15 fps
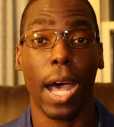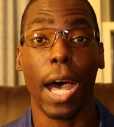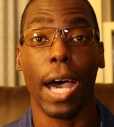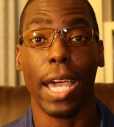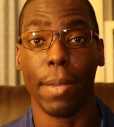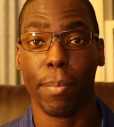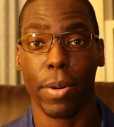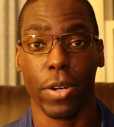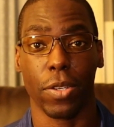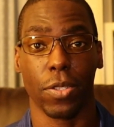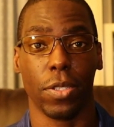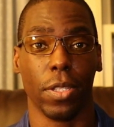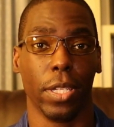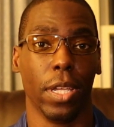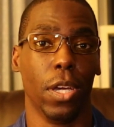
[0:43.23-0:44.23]
I
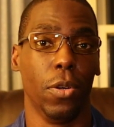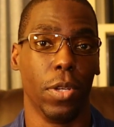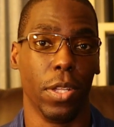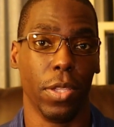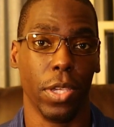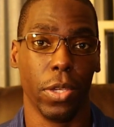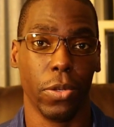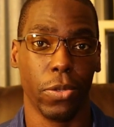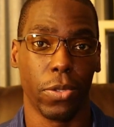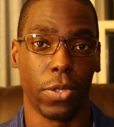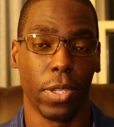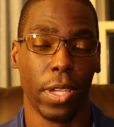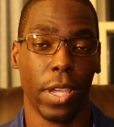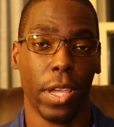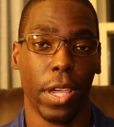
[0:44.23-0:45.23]
personally own and
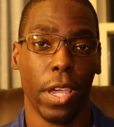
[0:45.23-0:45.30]
use